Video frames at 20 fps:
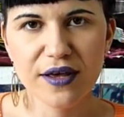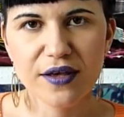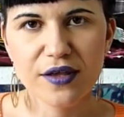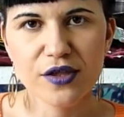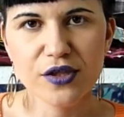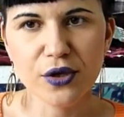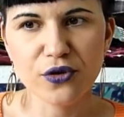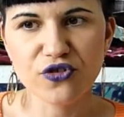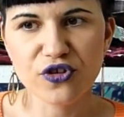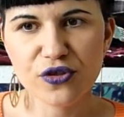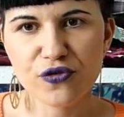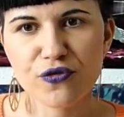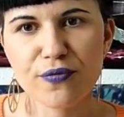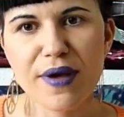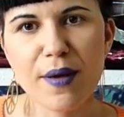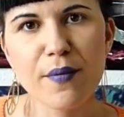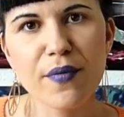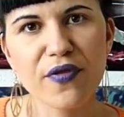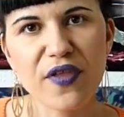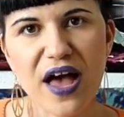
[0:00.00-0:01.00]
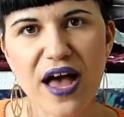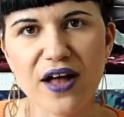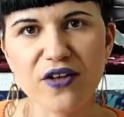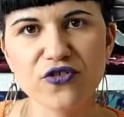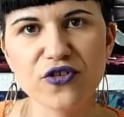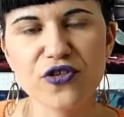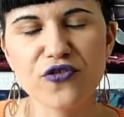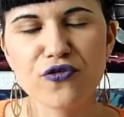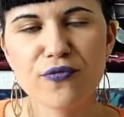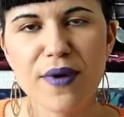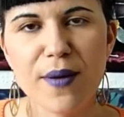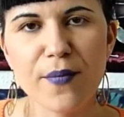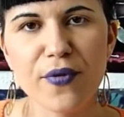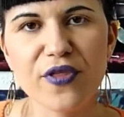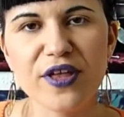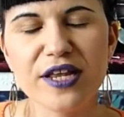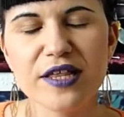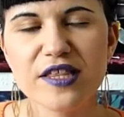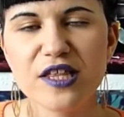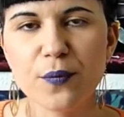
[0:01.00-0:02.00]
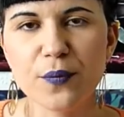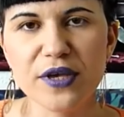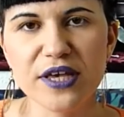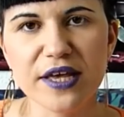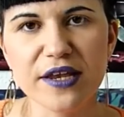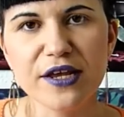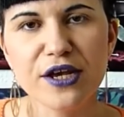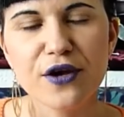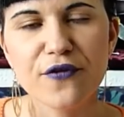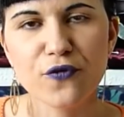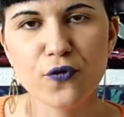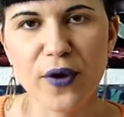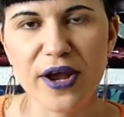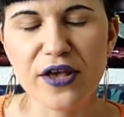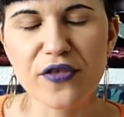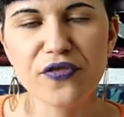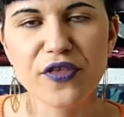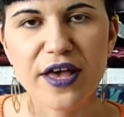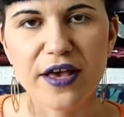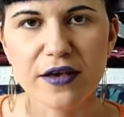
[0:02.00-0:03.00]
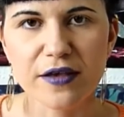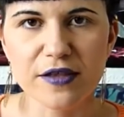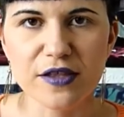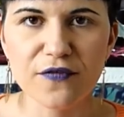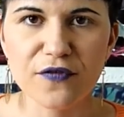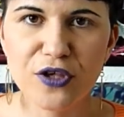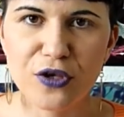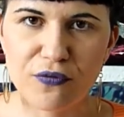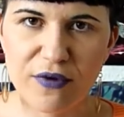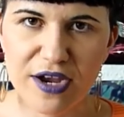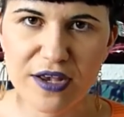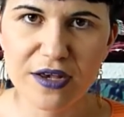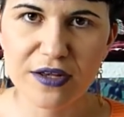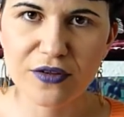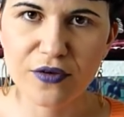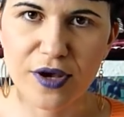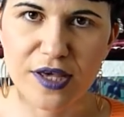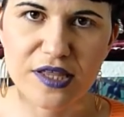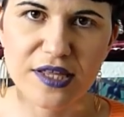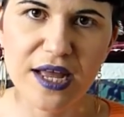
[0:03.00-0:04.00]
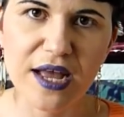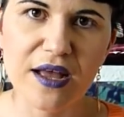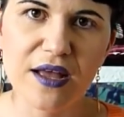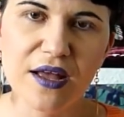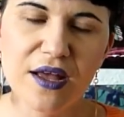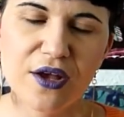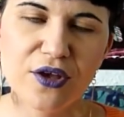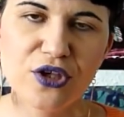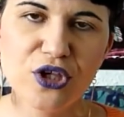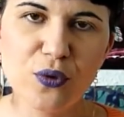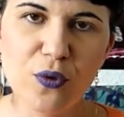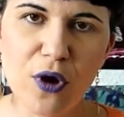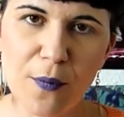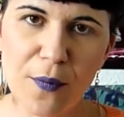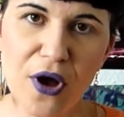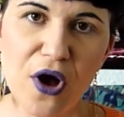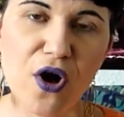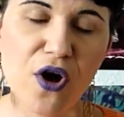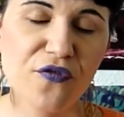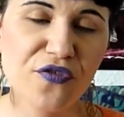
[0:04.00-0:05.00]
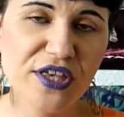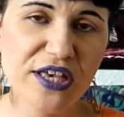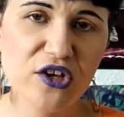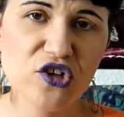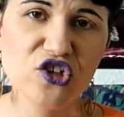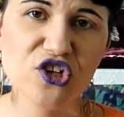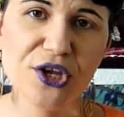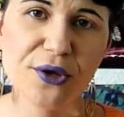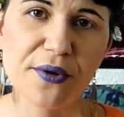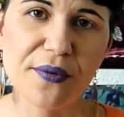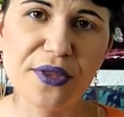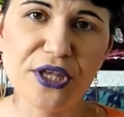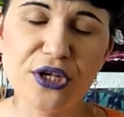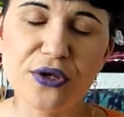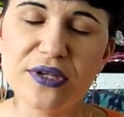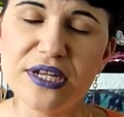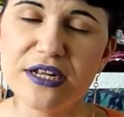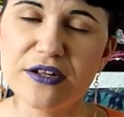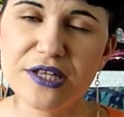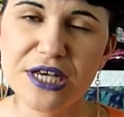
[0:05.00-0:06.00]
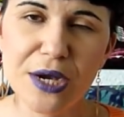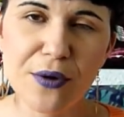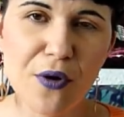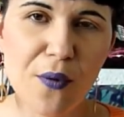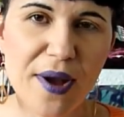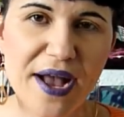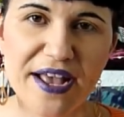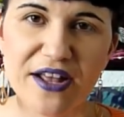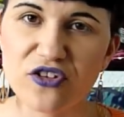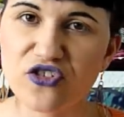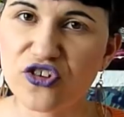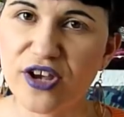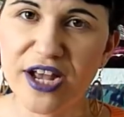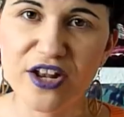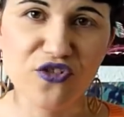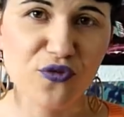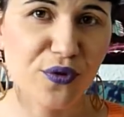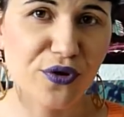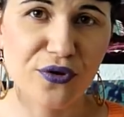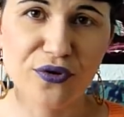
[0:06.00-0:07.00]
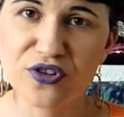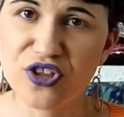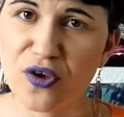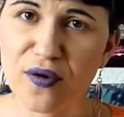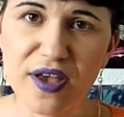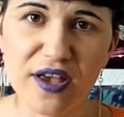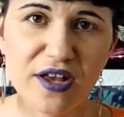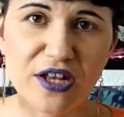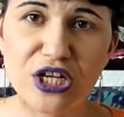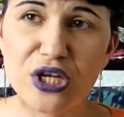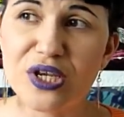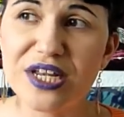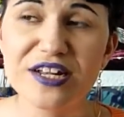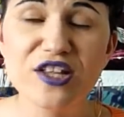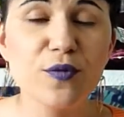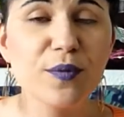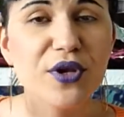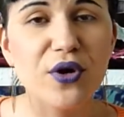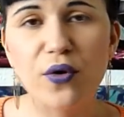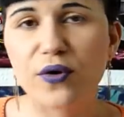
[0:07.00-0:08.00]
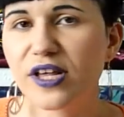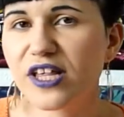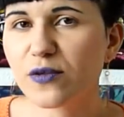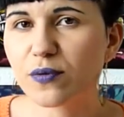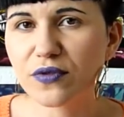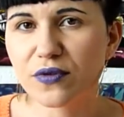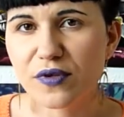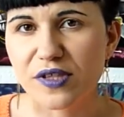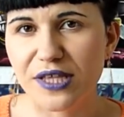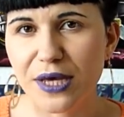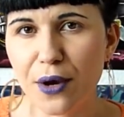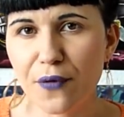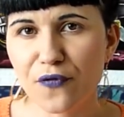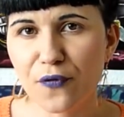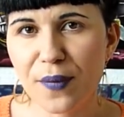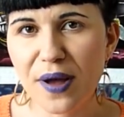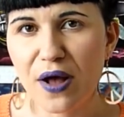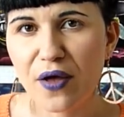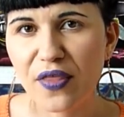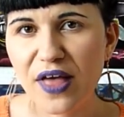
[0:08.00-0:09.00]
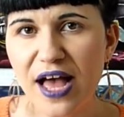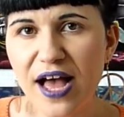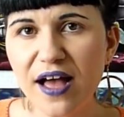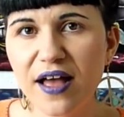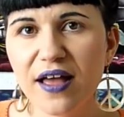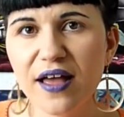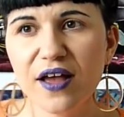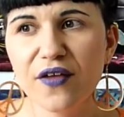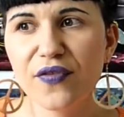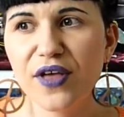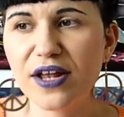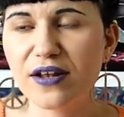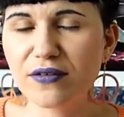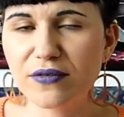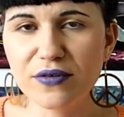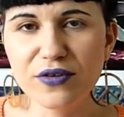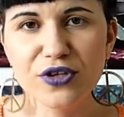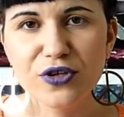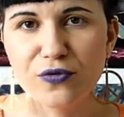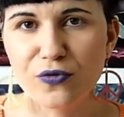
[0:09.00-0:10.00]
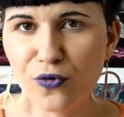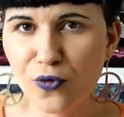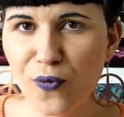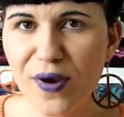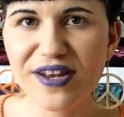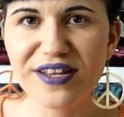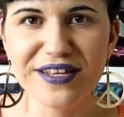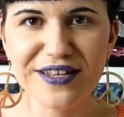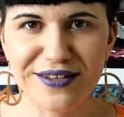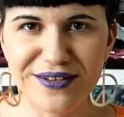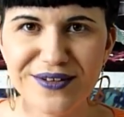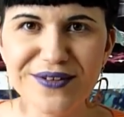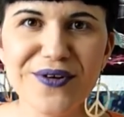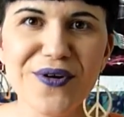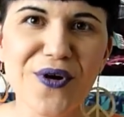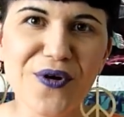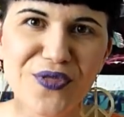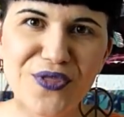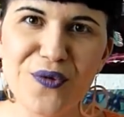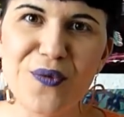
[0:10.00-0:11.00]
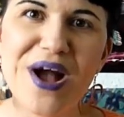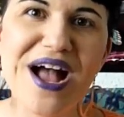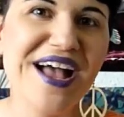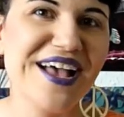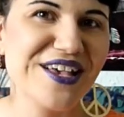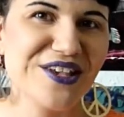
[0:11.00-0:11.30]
So just remember that, and just remember that it's the beginning of great things. If you recognise that you are part of the issue and that you need to go away and change what you're doing, and you need to be honest with yourself about that, then you're already on the way.